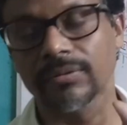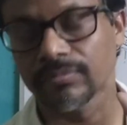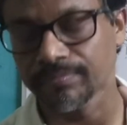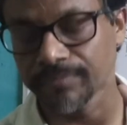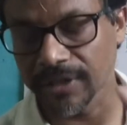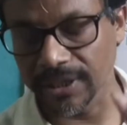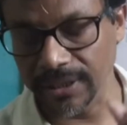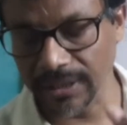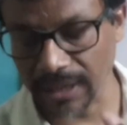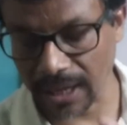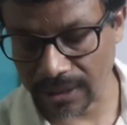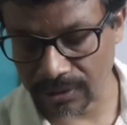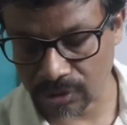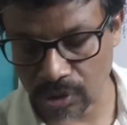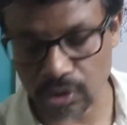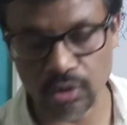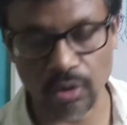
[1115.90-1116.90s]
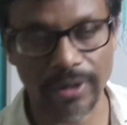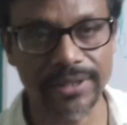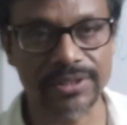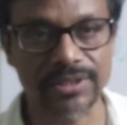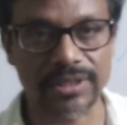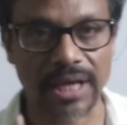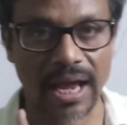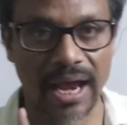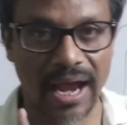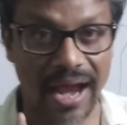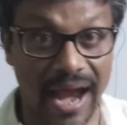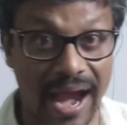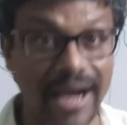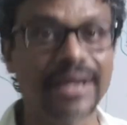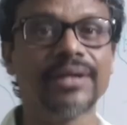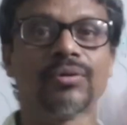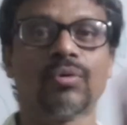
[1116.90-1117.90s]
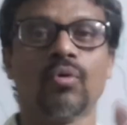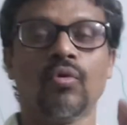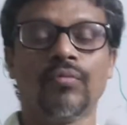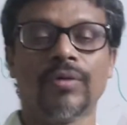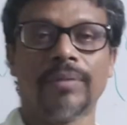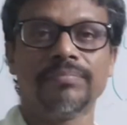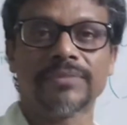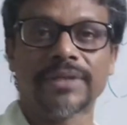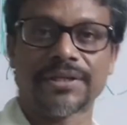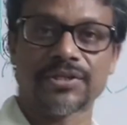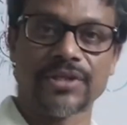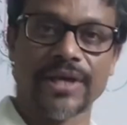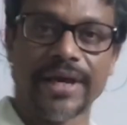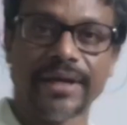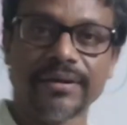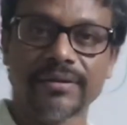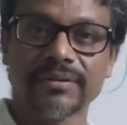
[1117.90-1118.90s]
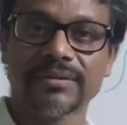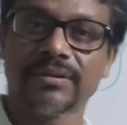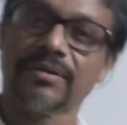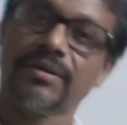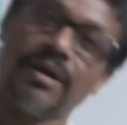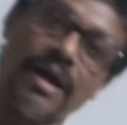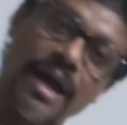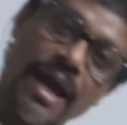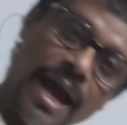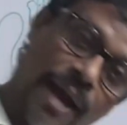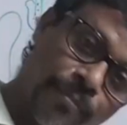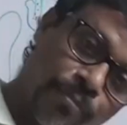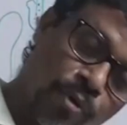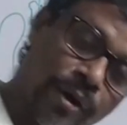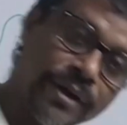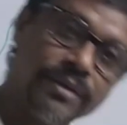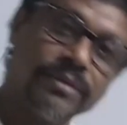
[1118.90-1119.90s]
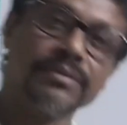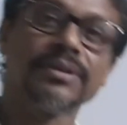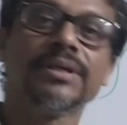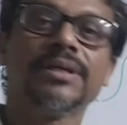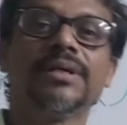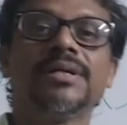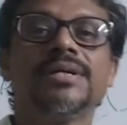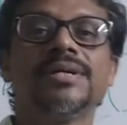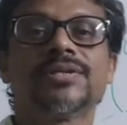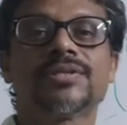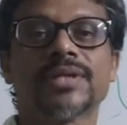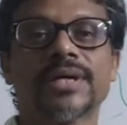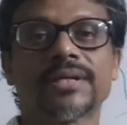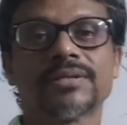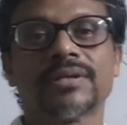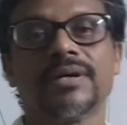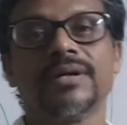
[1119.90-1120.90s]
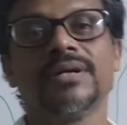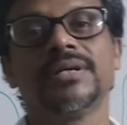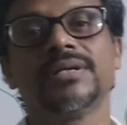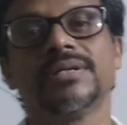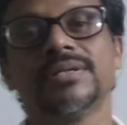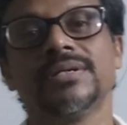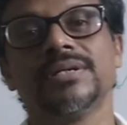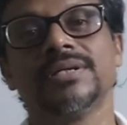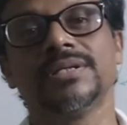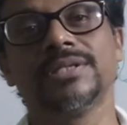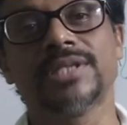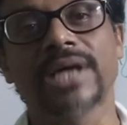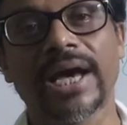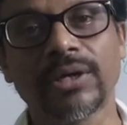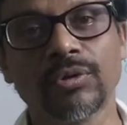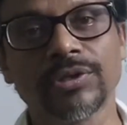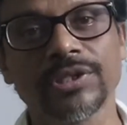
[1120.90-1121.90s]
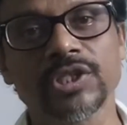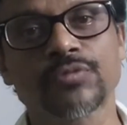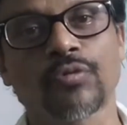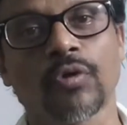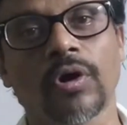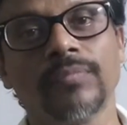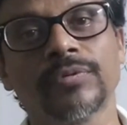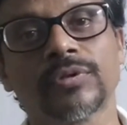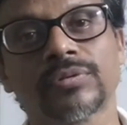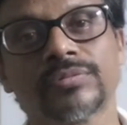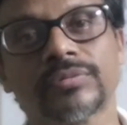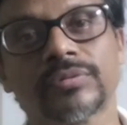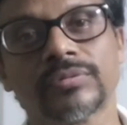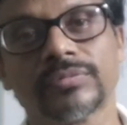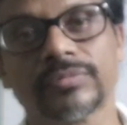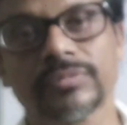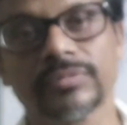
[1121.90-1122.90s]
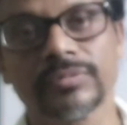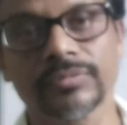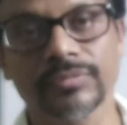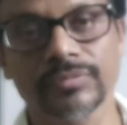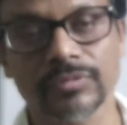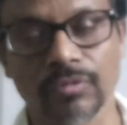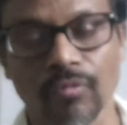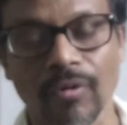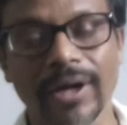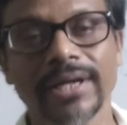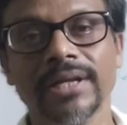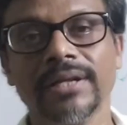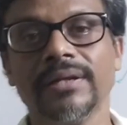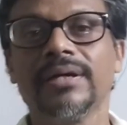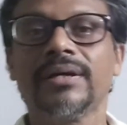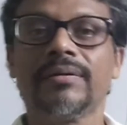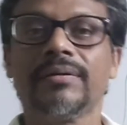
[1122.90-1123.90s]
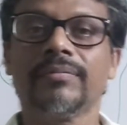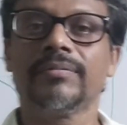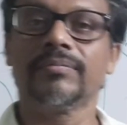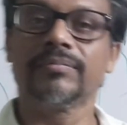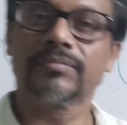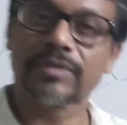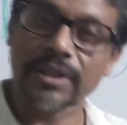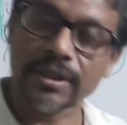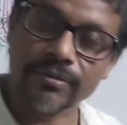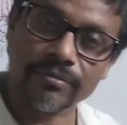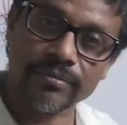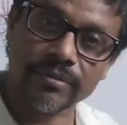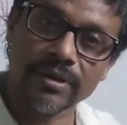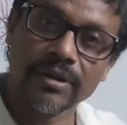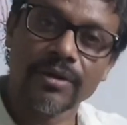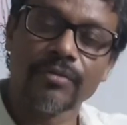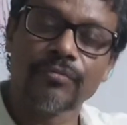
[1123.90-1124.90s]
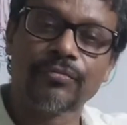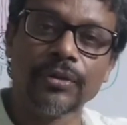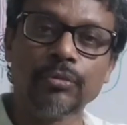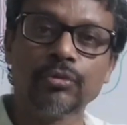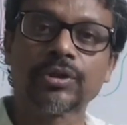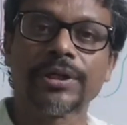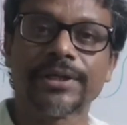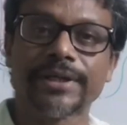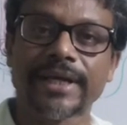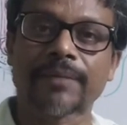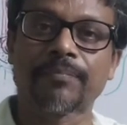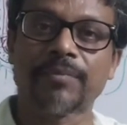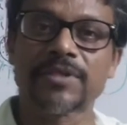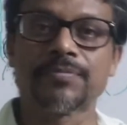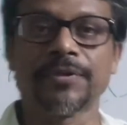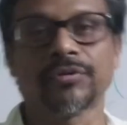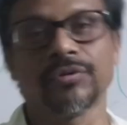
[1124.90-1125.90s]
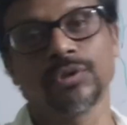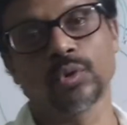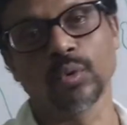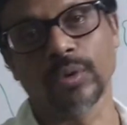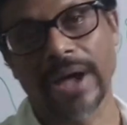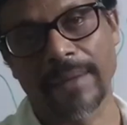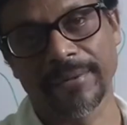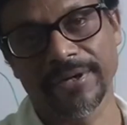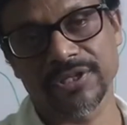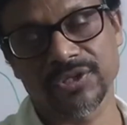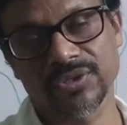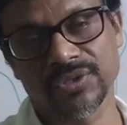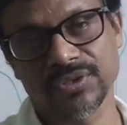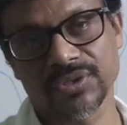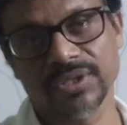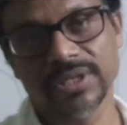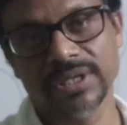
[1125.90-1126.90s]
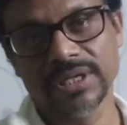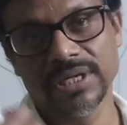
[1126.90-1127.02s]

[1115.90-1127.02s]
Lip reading: bearing antherozoids and ovum, that is egg, haploid. Sir, zygote is formed while fusion takes place between two gametes.